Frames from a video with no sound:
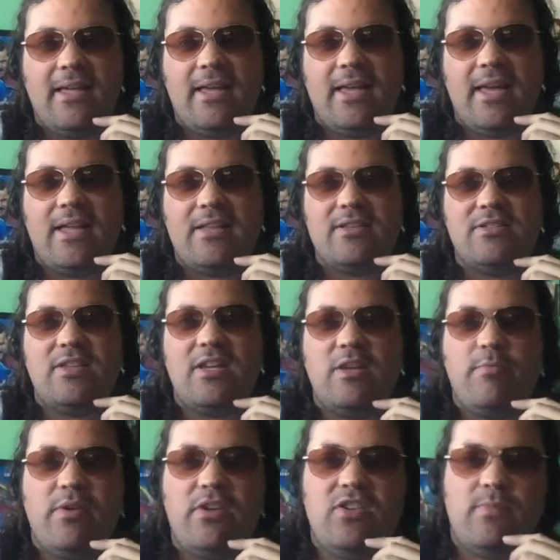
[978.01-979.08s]
And then he
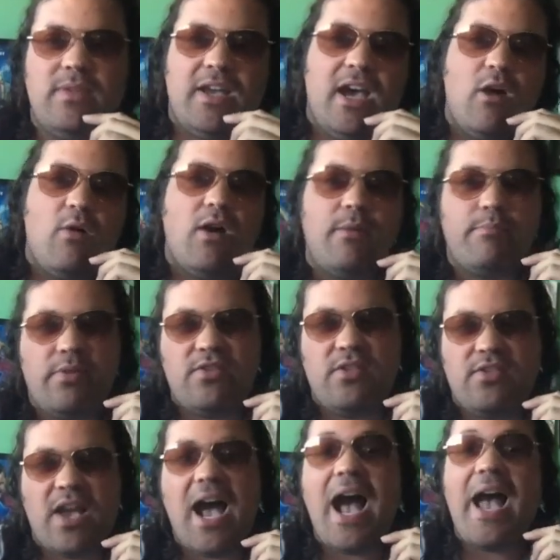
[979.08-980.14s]
brings up that how
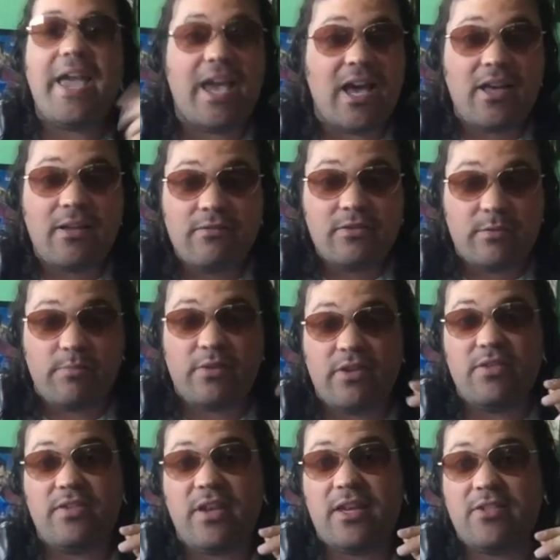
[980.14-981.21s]
Princess Aya, the
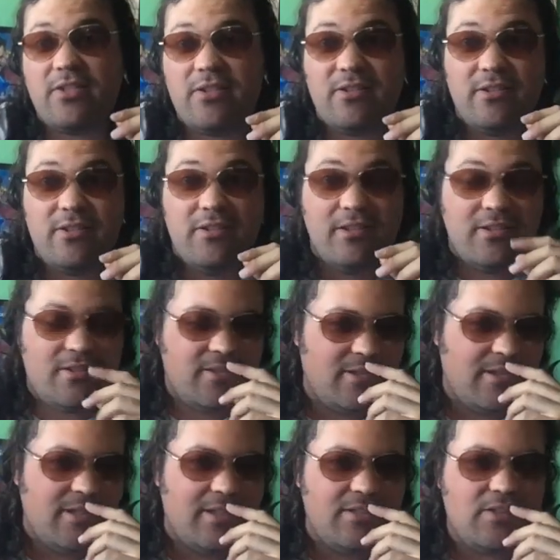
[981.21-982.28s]
princess,
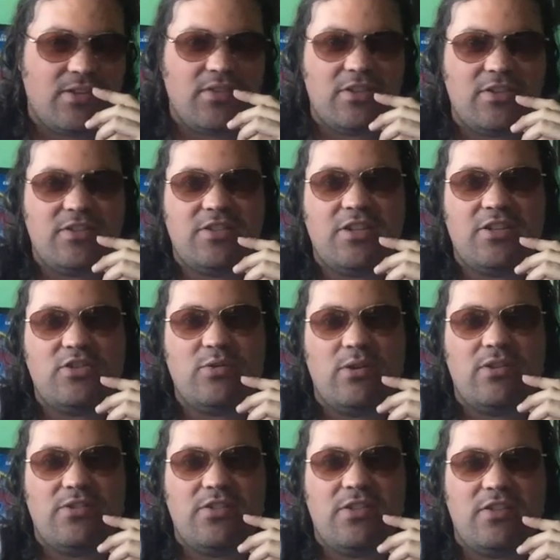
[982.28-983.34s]
said that she sent
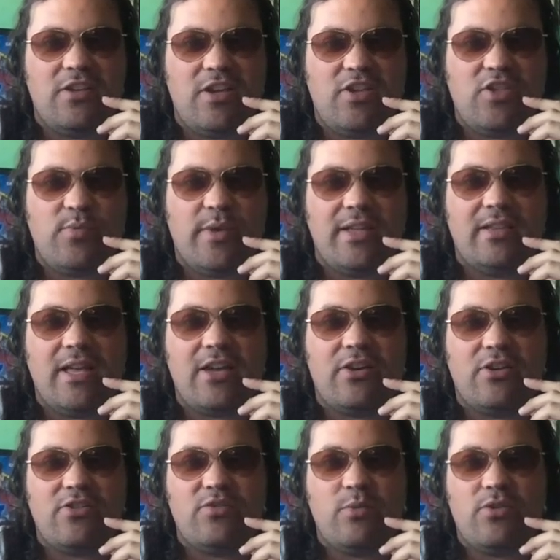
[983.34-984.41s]
Hisui a
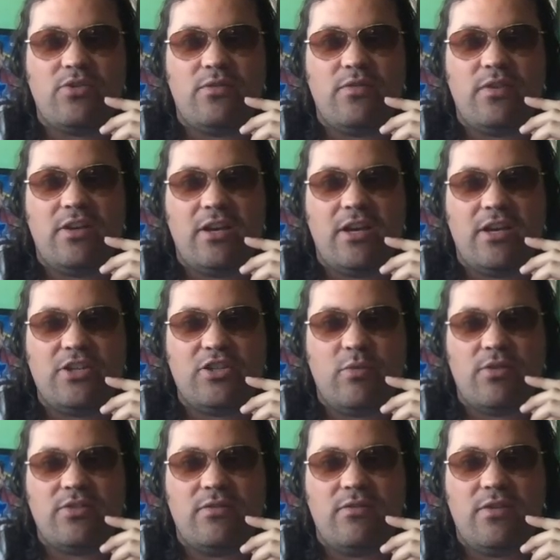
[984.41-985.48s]
letter. So he
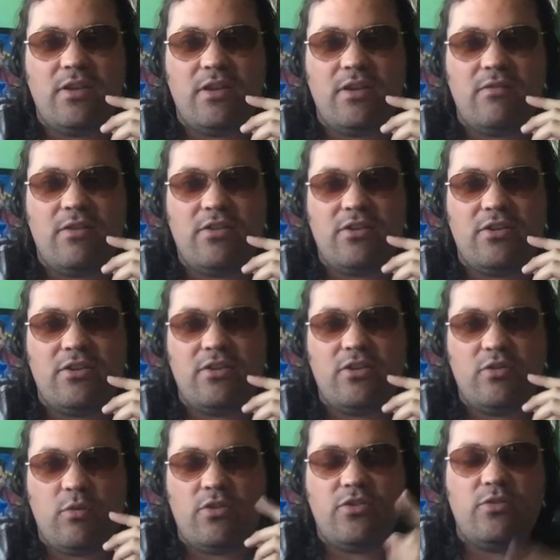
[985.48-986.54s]
wants
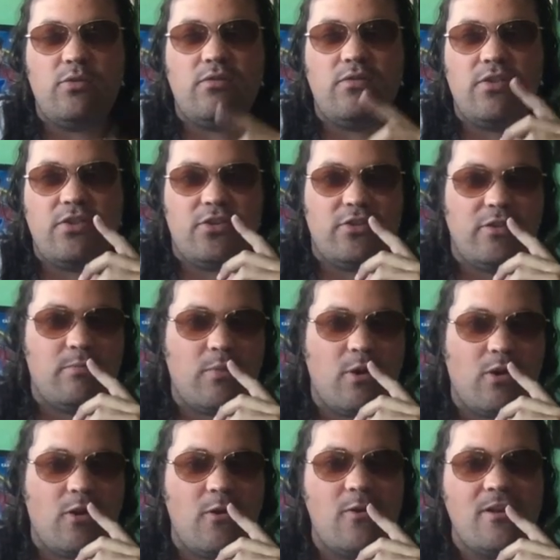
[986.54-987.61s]
you to visit her
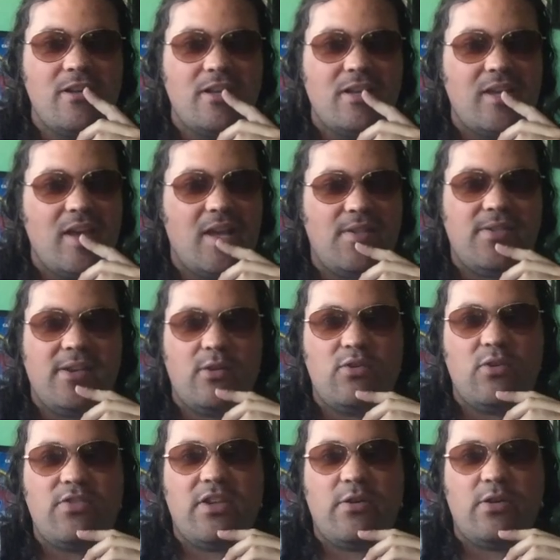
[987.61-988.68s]
tomorrow, and saying,
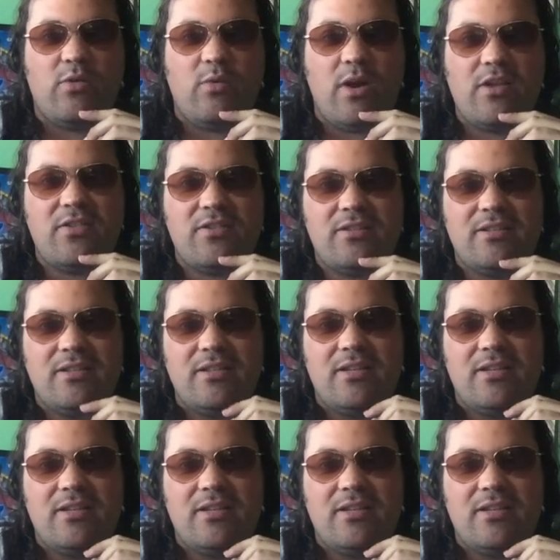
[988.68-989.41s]
"Oh, is that a request?"